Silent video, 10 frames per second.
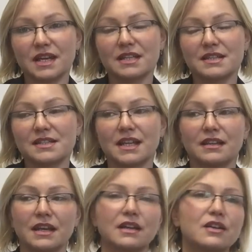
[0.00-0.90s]
And it's not
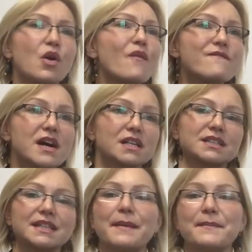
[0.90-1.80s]
like, oh,
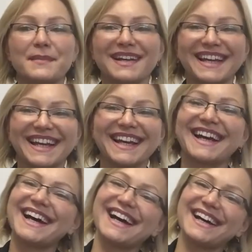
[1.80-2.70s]
them,
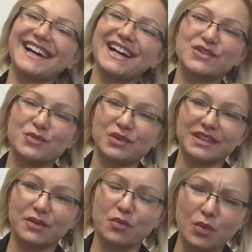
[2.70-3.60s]
I do what
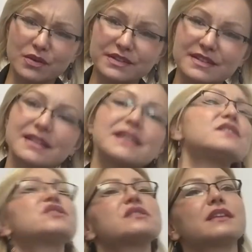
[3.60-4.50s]
I want. It's
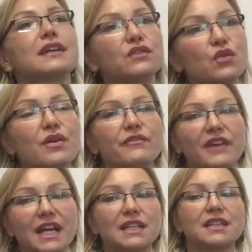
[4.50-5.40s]
just like, no,
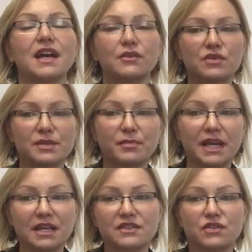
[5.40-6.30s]
fine, I
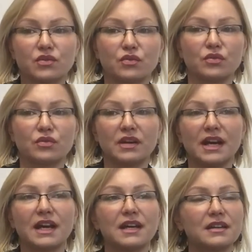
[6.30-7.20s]
respect you.
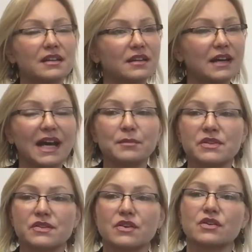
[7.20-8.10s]
I'm
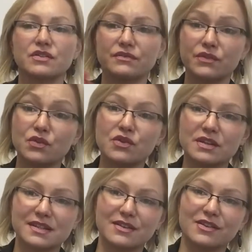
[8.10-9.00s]
assertive, you're
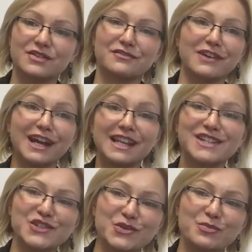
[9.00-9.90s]
assertive. I
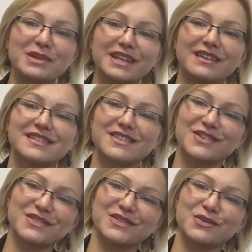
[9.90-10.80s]
let you be
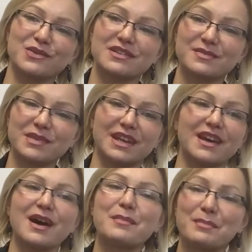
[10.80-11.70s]
assertive towards me,
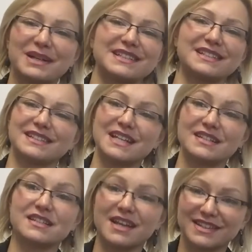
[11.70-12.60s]
but it
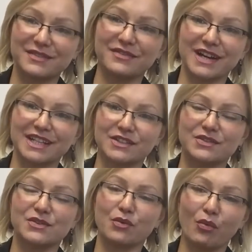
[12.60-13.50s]
does not define you.
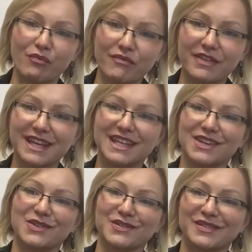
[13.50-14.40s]
So thank
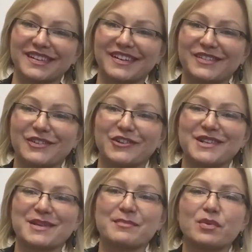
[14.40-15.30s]
you for your
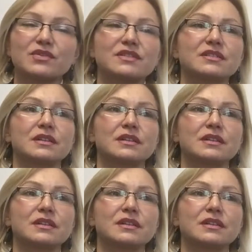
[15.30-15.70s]
input,